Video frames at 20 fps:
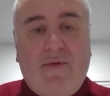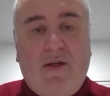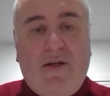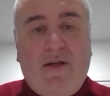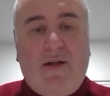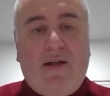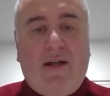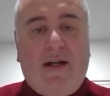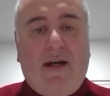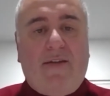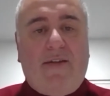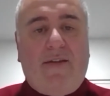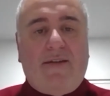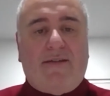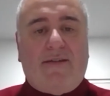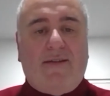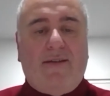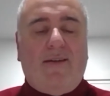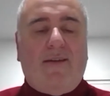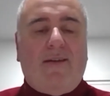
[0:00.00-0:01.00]
Mm-hmm. You know,
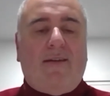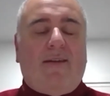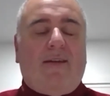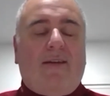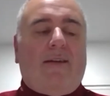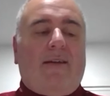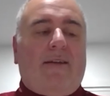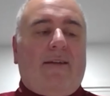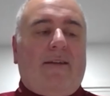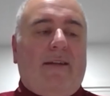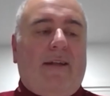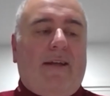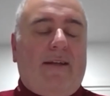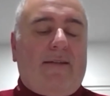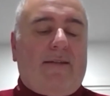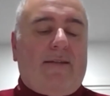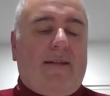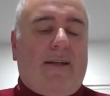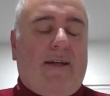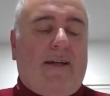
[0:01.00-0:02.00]
there's
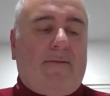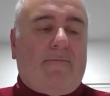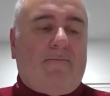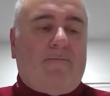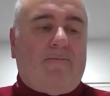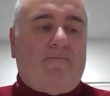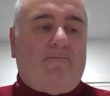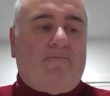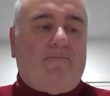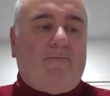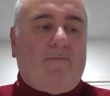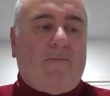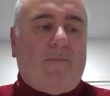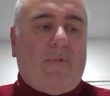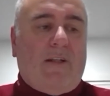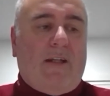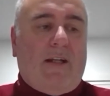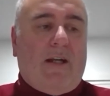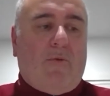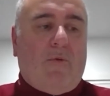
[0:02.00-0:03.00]

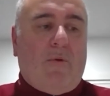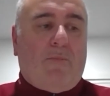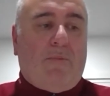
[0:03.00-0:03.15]
we